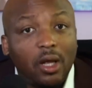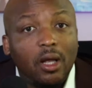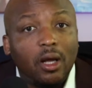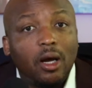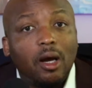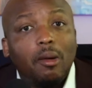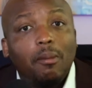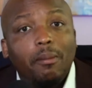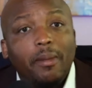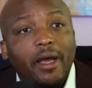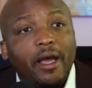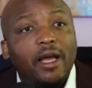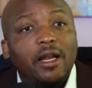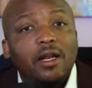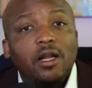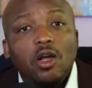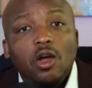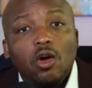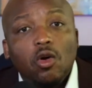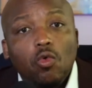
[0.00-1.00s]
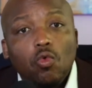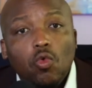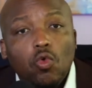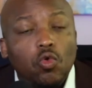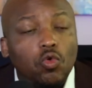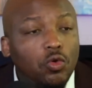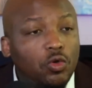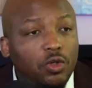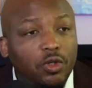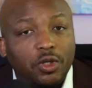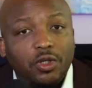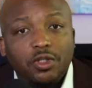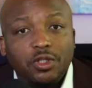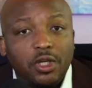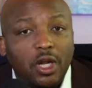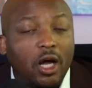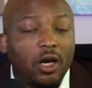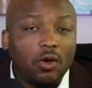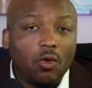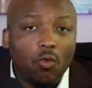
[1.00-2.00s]
a man who does
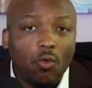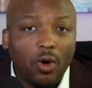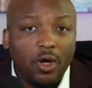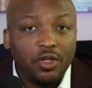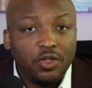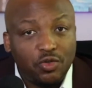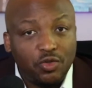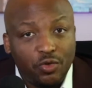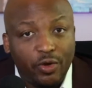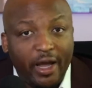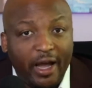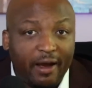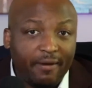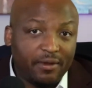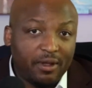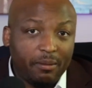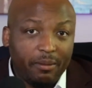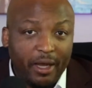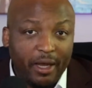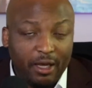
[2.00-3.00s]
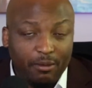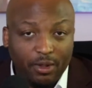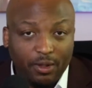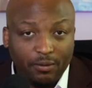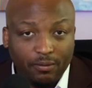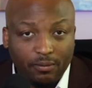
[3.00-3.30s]
not want to have the baby.